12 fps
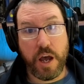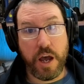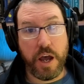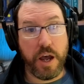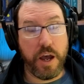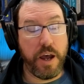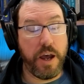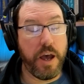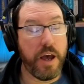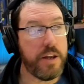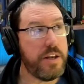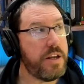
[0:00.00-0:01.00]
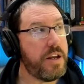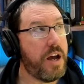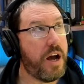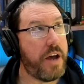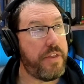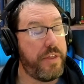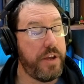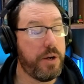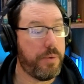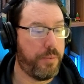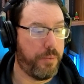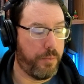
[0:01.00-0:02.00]
and I think
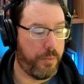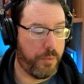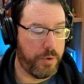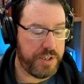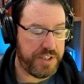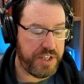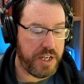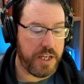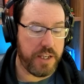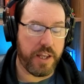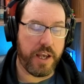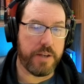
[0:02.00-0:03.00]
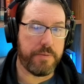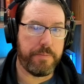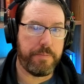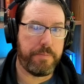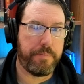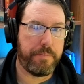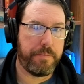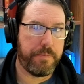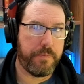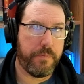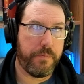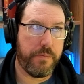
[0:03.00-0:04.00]
we're seeing that
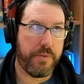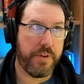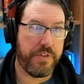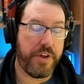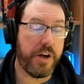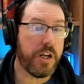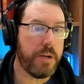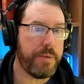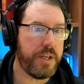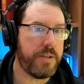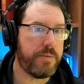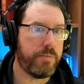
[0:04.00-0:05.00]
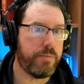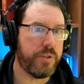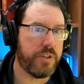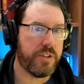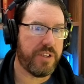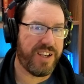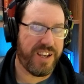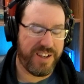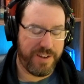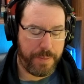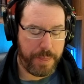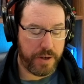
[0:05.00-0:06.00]

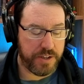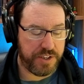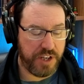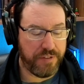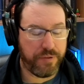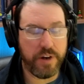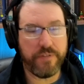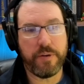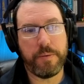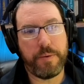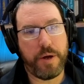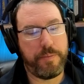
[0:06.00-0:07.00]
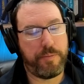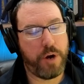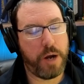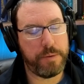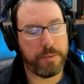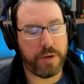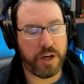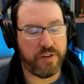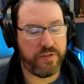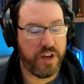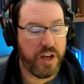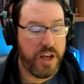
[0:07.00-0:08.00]
they're suffering from a problem of,
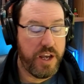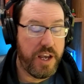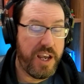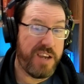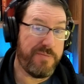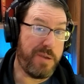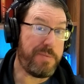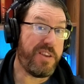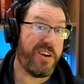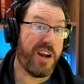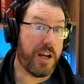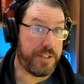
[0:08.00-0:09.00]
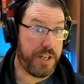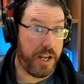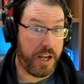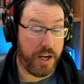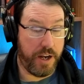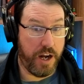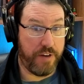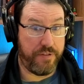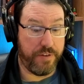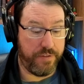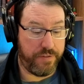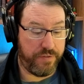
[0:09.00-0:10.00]
hey, maybe they're not taking enough
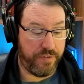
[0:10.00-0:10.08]
of